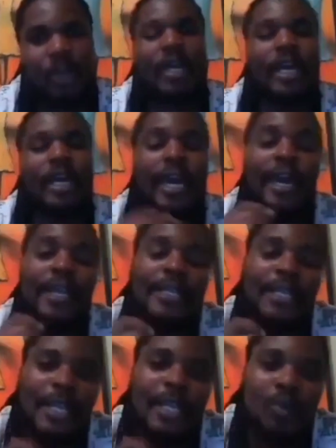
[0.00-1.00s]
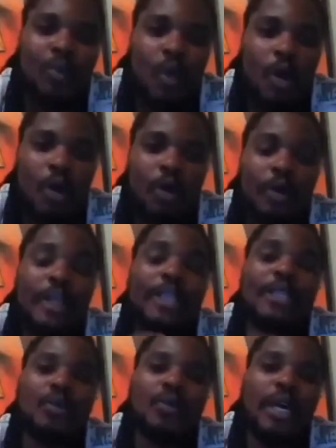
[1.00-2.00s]
And that war, it
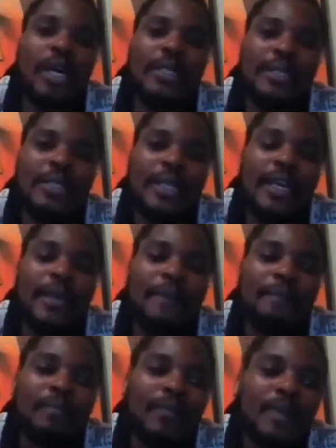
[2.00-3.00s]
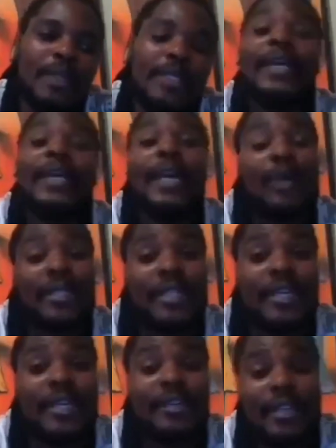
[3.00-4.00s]
is Senegal was
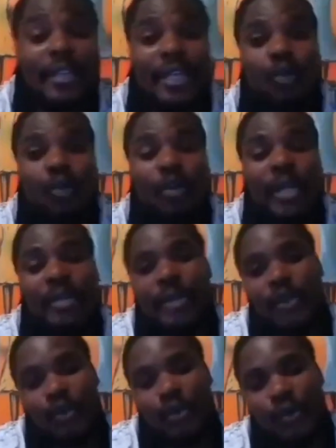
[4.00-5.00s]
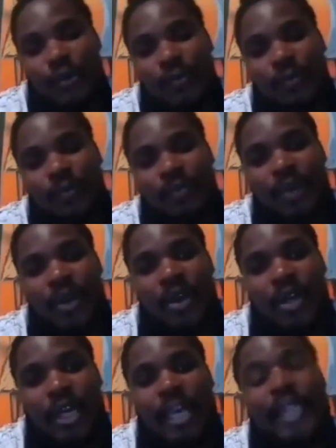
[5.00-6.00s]
killed in that war by the Basutu.
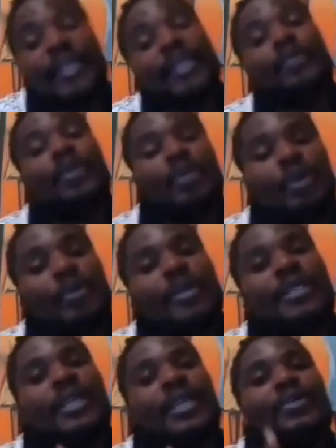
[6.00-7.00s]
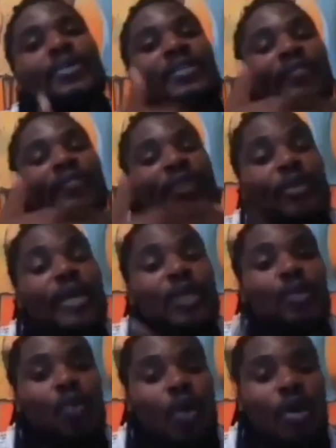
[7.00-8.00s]
And it was a victorious
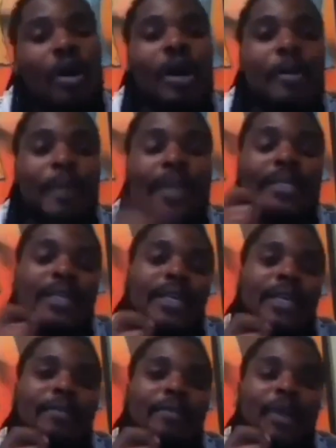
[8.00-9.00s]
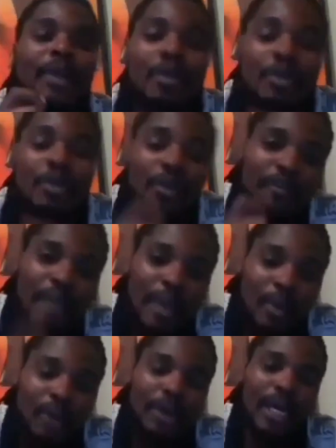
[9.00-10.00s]
war. But because of
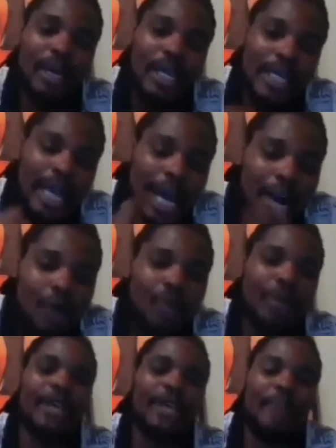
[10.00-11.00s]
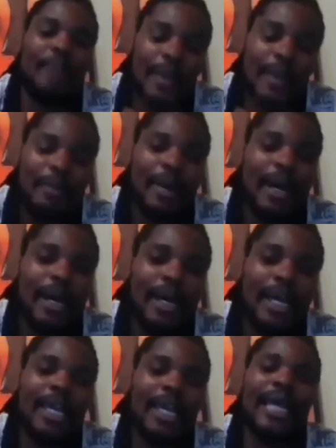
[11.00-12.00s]
memory and how we remember
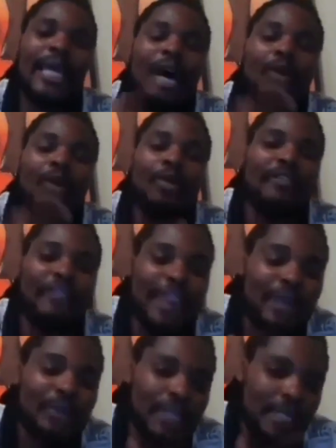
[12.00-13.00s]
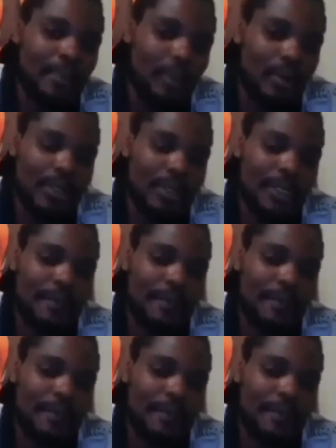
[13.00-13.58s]
and how we value symbols,